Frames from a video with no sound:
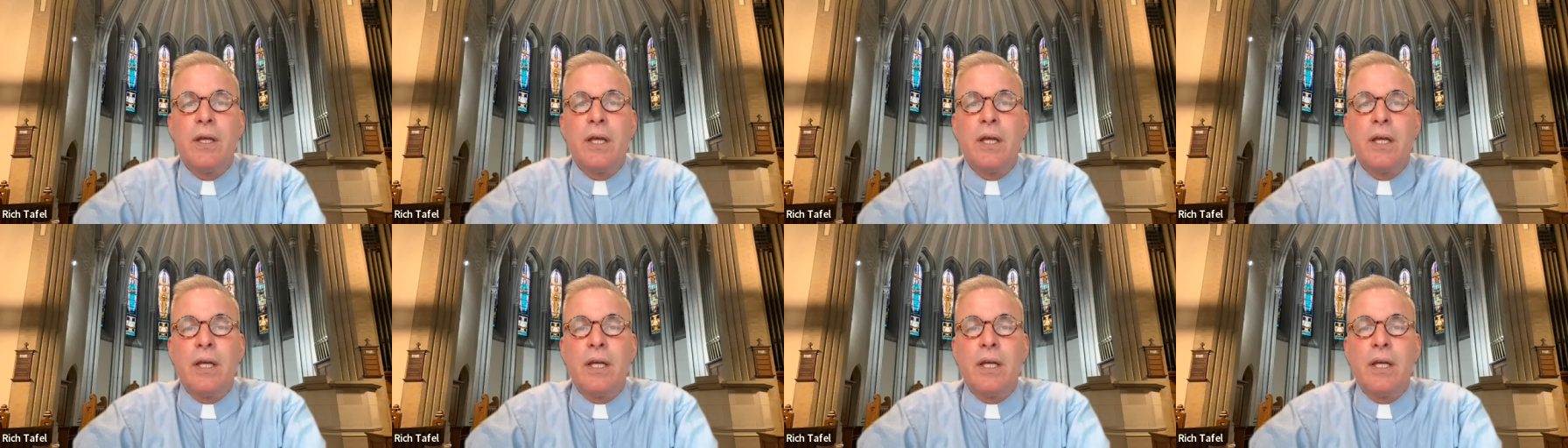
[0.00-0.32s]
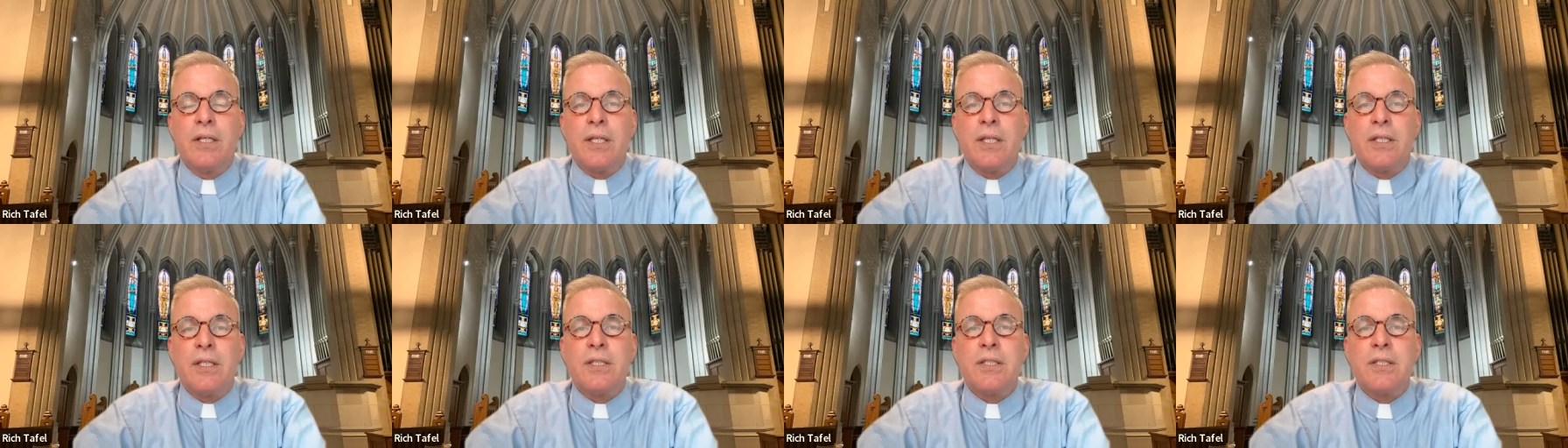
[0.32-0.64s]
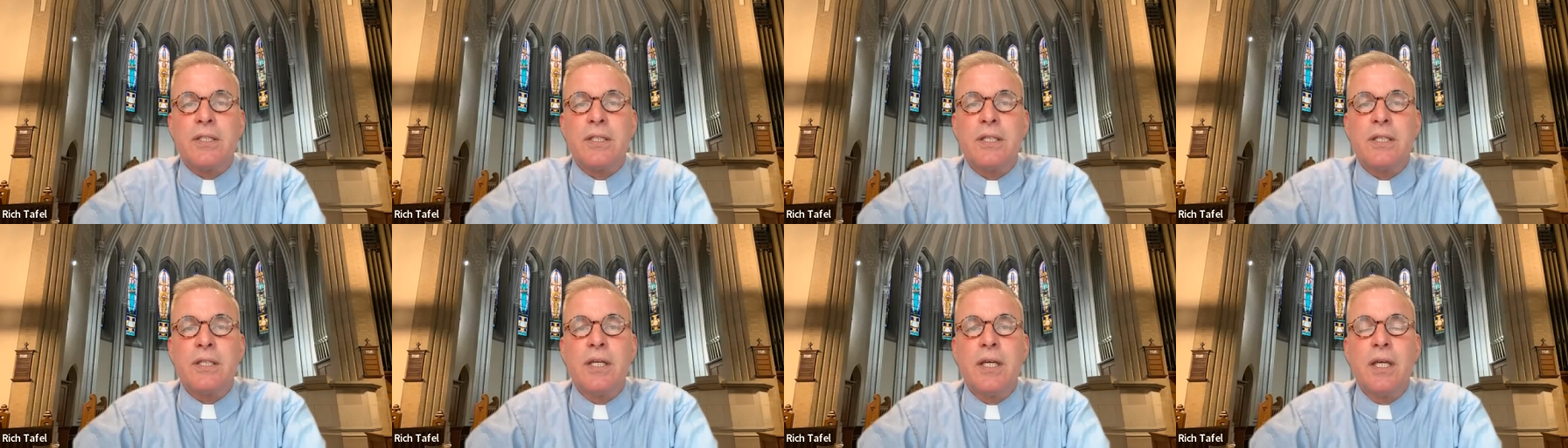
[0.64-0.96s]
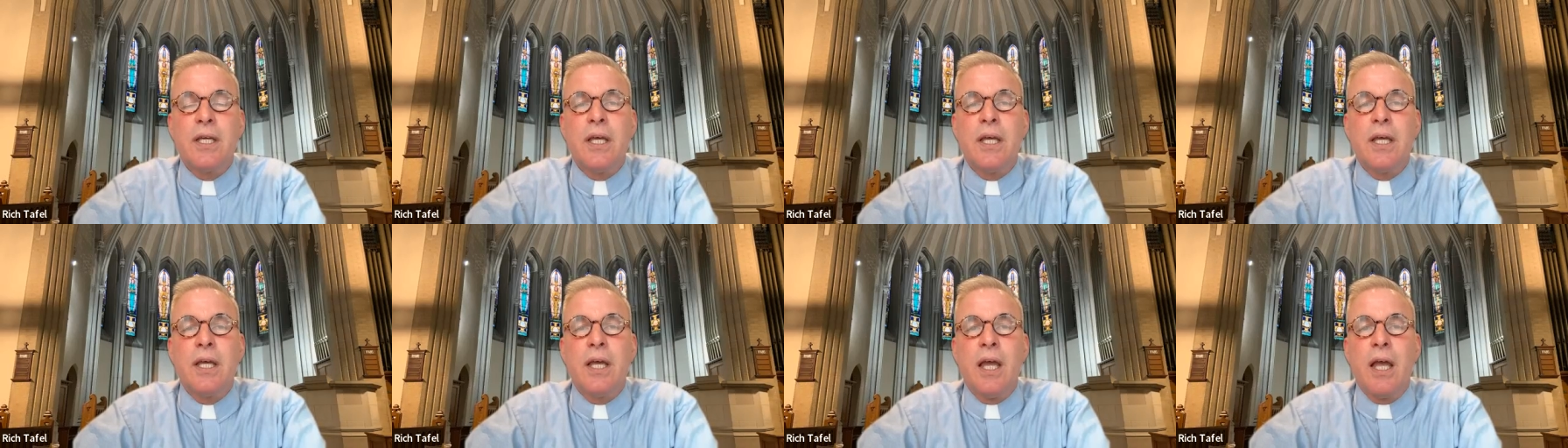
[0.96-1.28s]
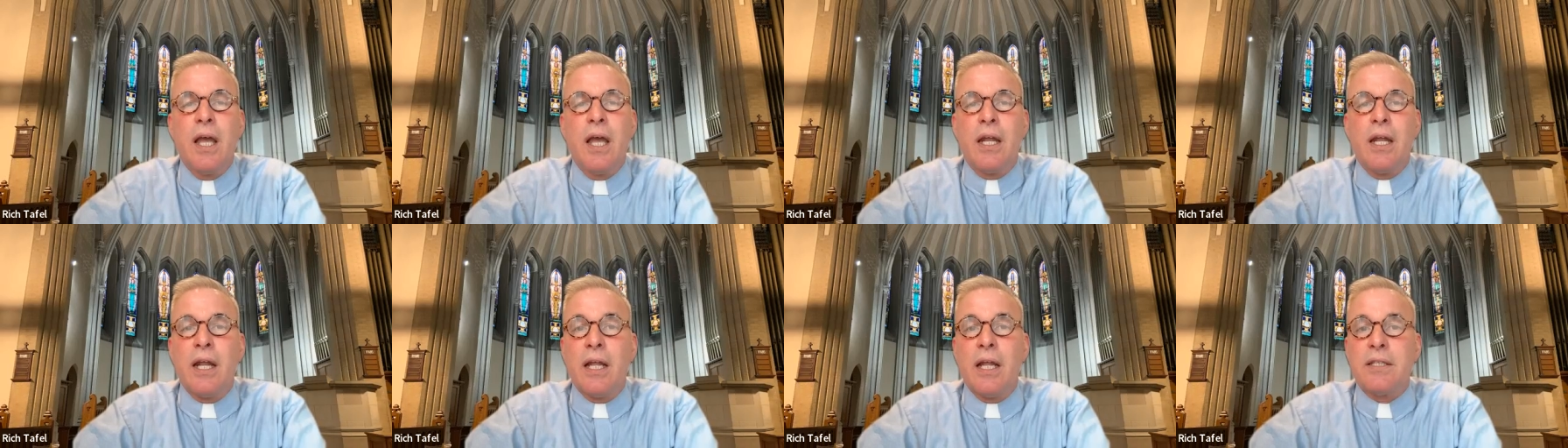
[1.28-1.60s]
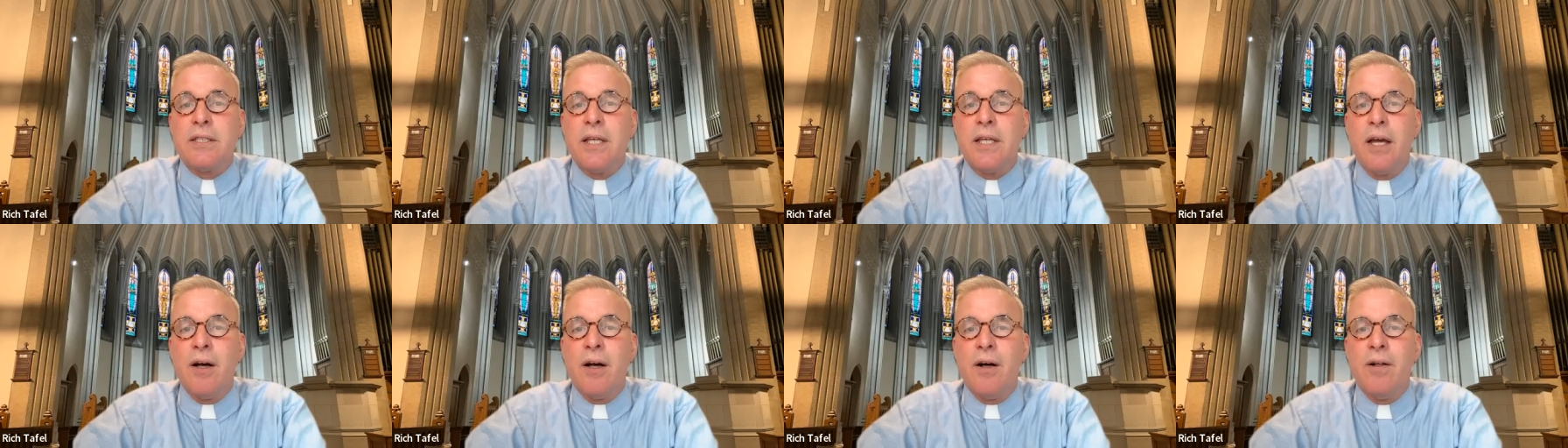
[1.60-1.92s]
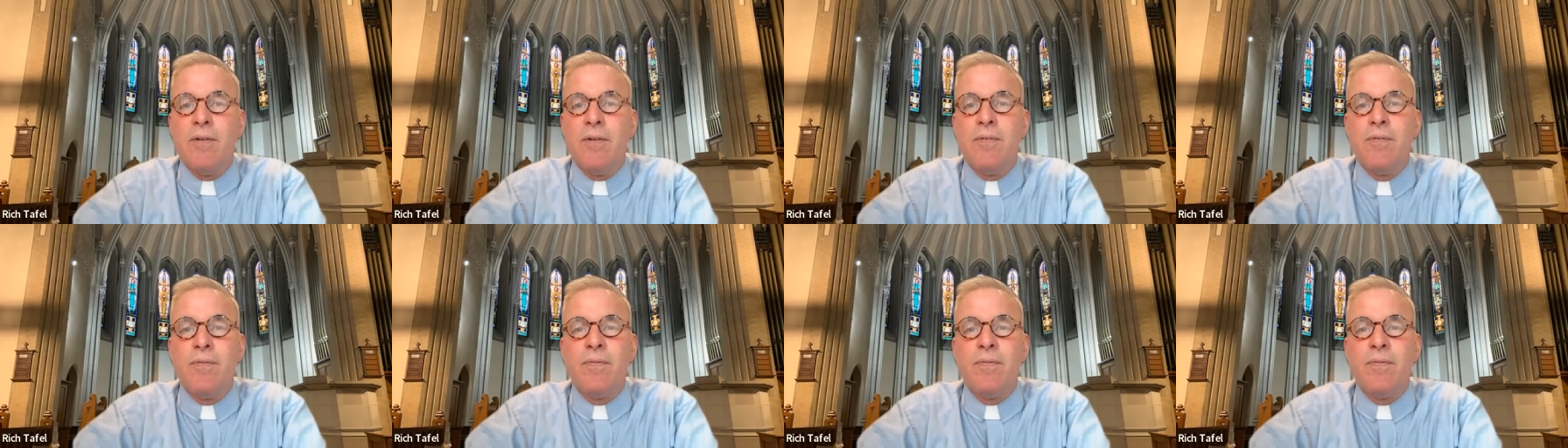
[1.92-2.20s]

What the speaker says: exists, and it's hell.